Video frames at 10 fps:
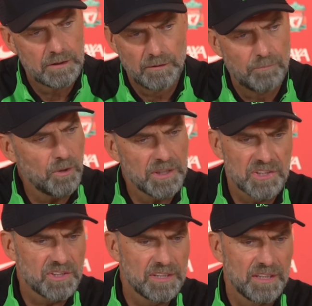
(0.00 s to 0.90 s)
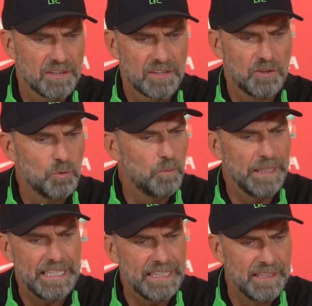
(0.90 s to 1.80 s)
the boys, the, the new
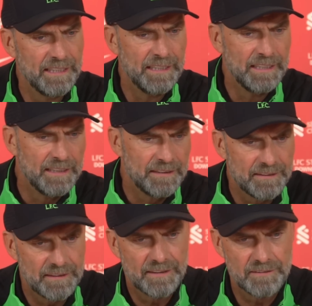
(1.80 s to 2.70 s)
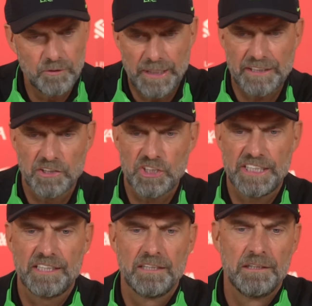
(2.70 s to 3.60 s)
way, the new
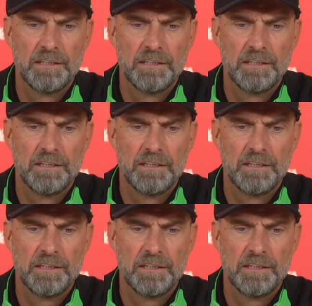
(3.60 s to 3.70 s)
energy.